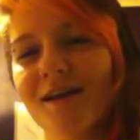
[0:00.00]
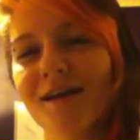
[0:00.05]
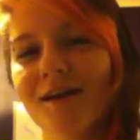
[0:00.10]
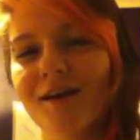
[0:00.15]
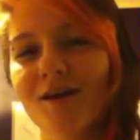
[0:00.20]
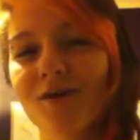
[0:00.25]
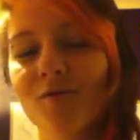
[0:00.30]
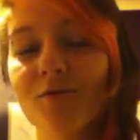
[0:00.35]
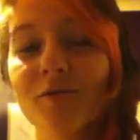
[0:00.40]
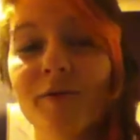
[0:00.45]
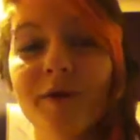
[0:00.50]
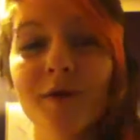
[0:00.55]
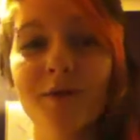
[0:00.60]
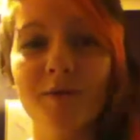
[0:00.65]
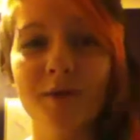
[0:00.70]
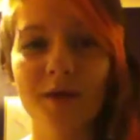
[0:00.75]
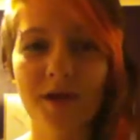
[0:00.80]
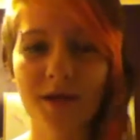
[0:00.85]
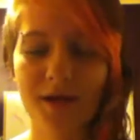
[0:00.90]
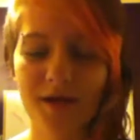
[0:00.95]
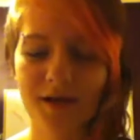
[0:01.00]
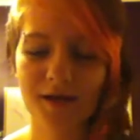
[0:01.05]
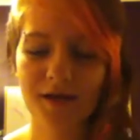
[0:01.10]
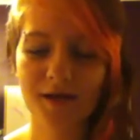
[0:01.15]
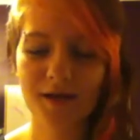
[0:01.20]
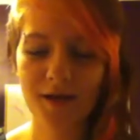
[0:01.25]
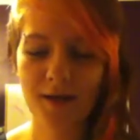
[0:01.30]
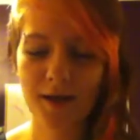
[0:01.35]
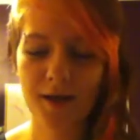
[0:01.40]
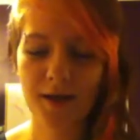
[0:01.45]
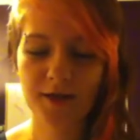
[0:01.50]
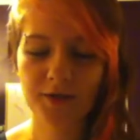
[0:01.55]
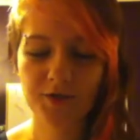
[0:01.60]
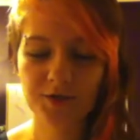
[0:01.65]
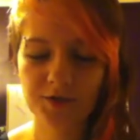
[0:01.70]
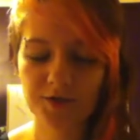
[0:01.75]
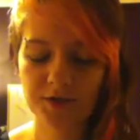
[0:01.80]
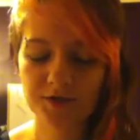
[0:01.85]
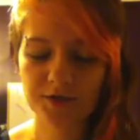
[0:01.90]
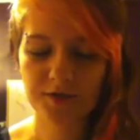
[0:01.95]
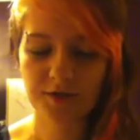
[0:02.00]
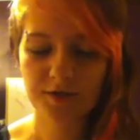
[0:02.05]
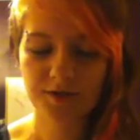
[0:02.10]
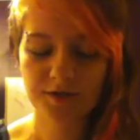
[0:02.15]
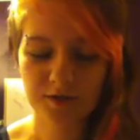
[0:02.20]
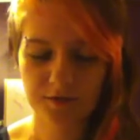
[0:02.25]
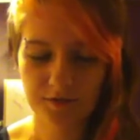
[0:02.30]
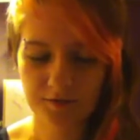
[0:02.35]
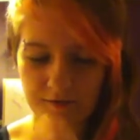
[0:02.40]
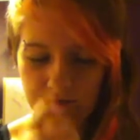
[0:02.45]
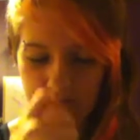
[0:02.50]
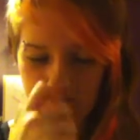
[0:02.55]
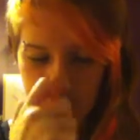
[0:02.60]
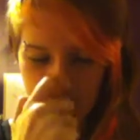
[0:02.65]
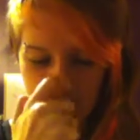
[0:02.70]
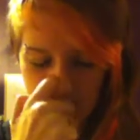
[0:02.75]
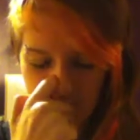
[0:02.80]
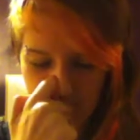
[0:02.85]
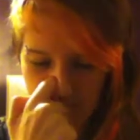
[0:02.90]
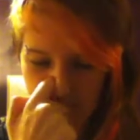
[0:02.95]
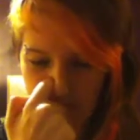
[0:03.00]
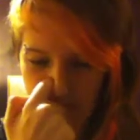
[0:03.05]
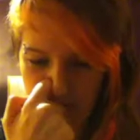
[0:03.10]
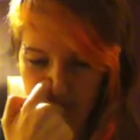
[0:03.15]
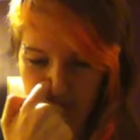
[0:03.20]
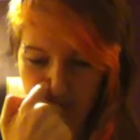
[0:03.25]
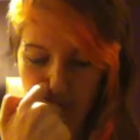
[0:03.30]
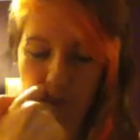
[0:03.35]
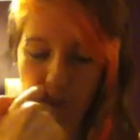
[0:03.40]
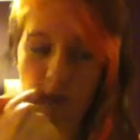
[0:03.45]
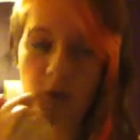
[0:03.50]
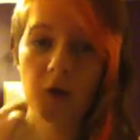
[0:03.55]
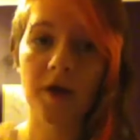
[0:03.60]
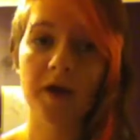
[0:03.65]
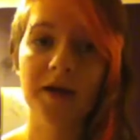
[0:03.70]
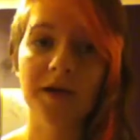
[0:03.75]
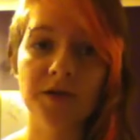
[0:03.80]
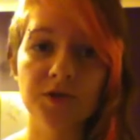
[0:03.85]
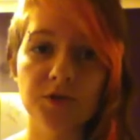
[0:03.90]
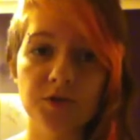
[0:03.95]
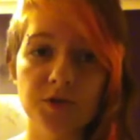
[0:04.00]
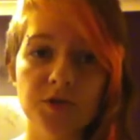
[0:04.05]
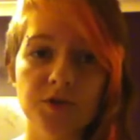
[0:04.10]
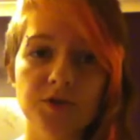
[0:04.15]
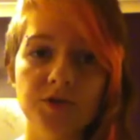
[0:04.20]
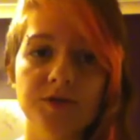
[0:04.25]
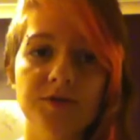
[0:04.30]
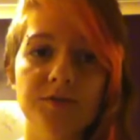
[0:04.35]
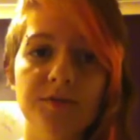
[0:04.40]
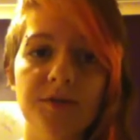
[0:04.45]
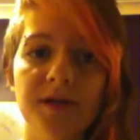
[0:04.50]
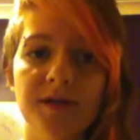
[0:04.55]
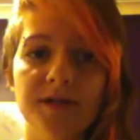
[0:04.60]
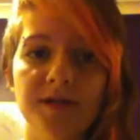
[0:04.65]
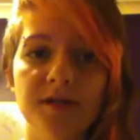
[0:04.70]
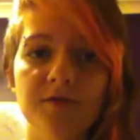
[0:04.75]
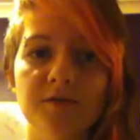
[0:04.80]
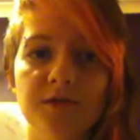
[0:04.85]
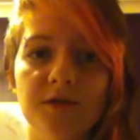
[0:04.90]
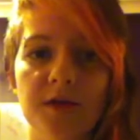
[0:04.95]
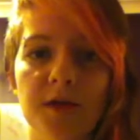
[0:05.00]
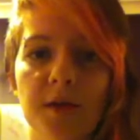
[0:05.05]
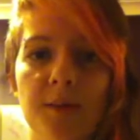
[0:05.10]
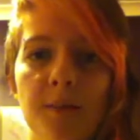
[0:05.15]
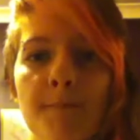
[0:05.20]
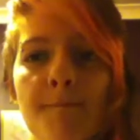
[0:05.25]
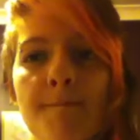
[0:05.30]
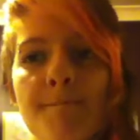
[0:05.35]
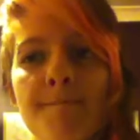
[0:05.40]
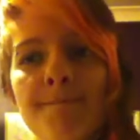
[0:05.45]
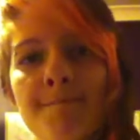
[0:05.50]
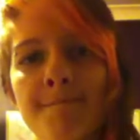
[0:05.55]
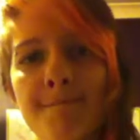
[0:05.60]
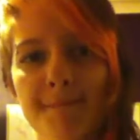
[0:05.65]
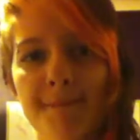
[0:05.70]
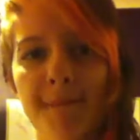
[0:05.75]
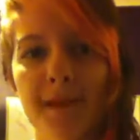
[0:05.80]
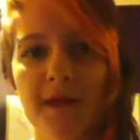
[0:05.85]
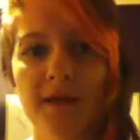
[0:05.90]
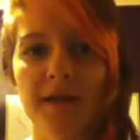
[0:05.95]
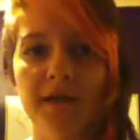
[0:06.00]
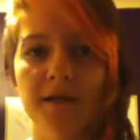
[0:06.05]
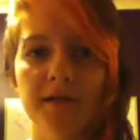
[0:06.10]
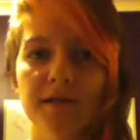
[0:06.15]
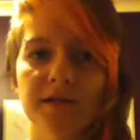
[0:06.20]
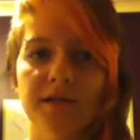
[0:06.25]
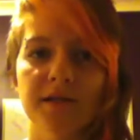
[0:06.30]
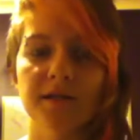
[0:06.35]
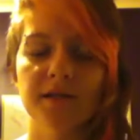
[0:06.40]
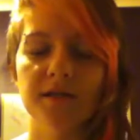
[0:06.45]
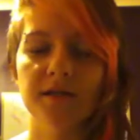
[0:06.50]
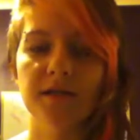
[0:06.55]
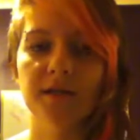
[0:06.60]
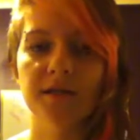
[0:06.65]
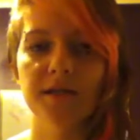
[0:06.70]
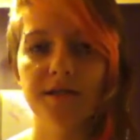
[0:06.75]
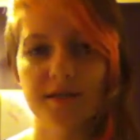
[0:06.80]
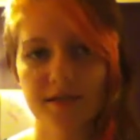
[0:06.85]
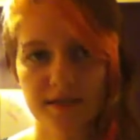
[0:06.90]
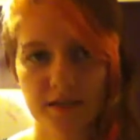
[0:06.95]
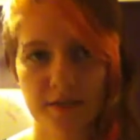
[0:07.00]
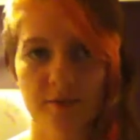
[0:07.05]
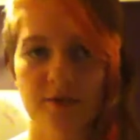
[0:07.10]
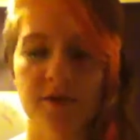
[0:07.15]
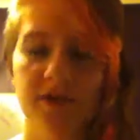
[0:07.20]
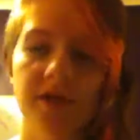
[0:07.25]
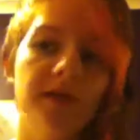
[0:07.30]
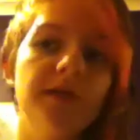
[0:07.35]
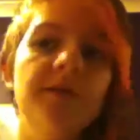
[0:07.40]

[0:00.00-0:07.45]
We introduced ourselves to him, or I introduced myself to him, and Ellie did it separately.